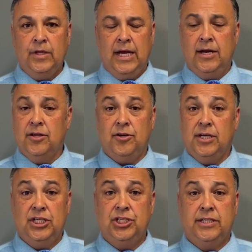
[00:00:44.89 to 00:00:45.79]
and other
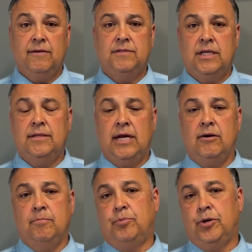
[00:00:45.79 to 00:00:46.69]
initiatives that, that,
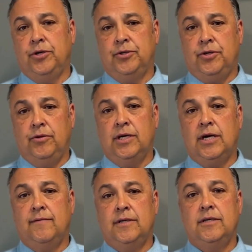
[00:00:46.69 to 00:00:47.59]
are important to the
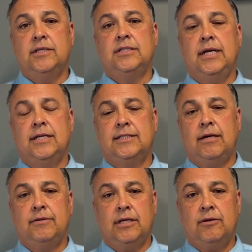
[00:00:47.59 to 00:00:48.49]
governor and the state of
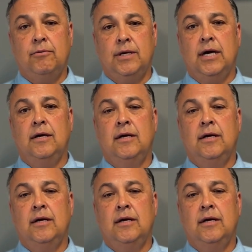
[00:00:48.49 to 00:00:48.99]
South Dakota.